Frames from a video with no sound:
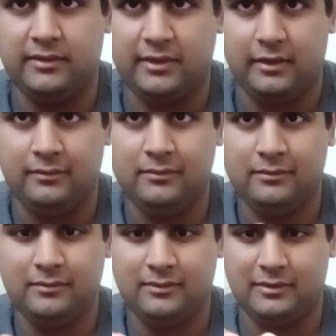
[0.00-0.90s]
skin
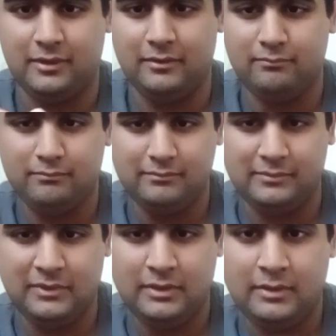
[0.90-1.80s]
so
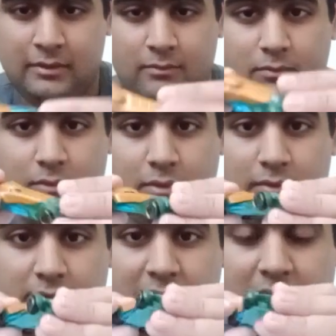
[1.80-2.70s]

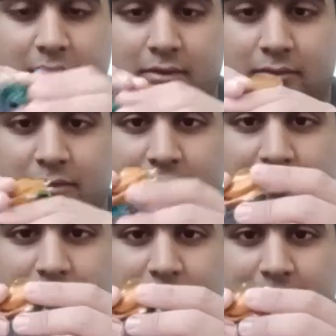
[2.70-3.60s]
damn
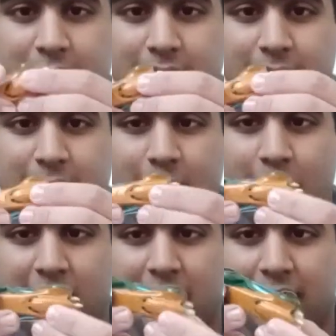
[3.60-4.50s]
what the
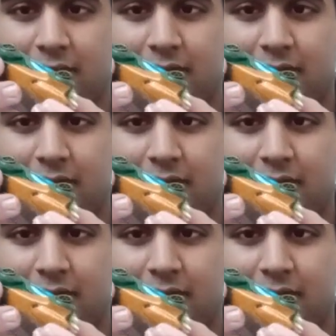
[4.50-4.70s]
freak